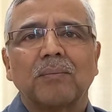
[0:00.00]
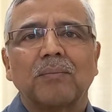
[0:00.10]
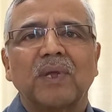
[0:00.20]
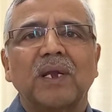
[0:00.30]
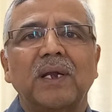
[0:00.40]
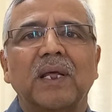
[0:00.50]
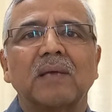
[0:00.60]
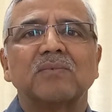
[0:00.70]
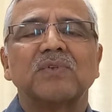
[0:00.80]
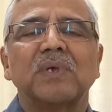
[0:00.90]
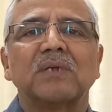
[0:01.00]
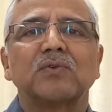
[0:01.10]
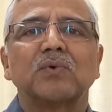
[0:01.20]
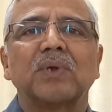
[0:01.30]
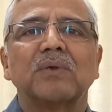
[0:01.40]
Many times he has
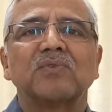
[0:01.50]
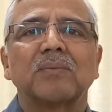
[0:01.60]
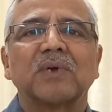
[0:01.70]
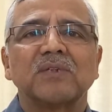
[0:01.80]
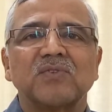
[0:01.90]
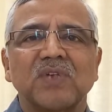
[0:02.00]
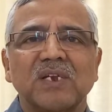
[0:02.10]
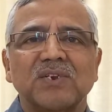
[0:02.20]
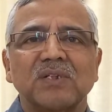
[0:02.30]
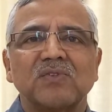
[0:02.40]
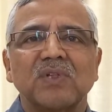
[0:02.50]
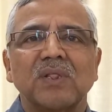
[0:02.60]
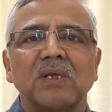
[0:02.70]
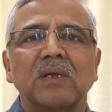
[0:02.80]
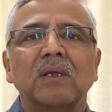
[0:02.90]
to give some concessions in
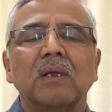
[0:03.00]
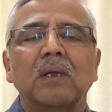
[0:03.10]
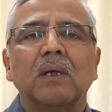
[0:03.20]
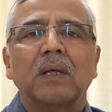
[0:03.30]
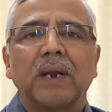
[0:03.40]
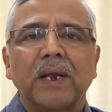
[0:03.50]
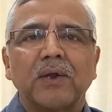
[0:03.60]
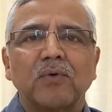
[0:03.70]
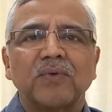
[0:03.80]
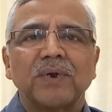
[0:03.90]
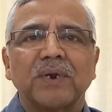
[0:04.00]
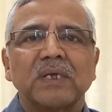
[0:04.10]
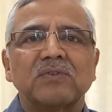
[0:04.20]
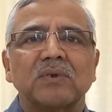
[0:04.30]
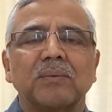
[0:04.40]
the rate of
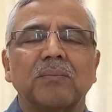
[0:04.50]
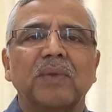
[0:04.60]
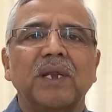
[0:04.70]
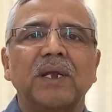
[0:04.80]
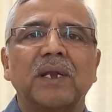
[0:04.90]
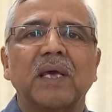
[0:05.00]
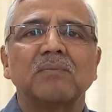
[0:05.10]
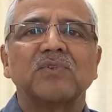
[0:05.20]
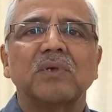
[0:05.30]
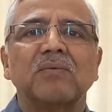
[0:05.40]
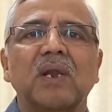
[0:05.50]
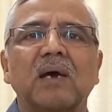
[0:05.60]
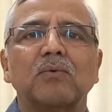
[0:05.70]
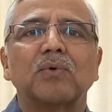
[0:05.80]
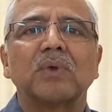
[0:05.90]
interest. Many times he will
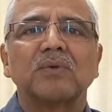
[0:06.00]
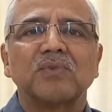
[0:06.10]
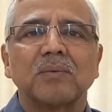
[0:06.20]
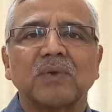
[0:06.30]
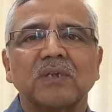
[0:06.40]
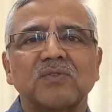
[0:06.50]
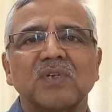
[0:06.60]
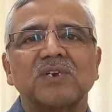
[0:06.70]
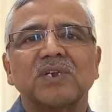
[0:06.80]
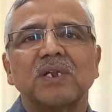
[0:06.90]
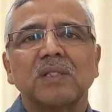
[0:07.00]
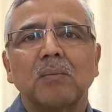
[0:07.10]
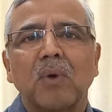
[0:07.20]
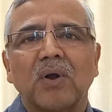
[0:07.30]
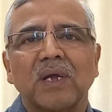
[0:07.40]
have to give some concession in the
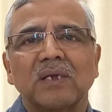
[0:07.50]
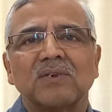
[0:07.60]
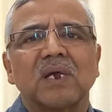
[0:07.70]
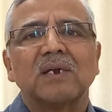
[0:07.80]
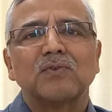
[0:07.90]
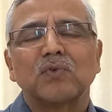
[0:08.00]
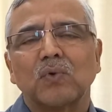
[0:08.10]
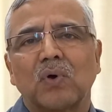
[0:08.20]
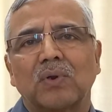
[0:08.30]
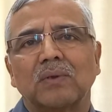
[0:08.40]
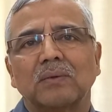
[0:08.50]
mortgage and so on.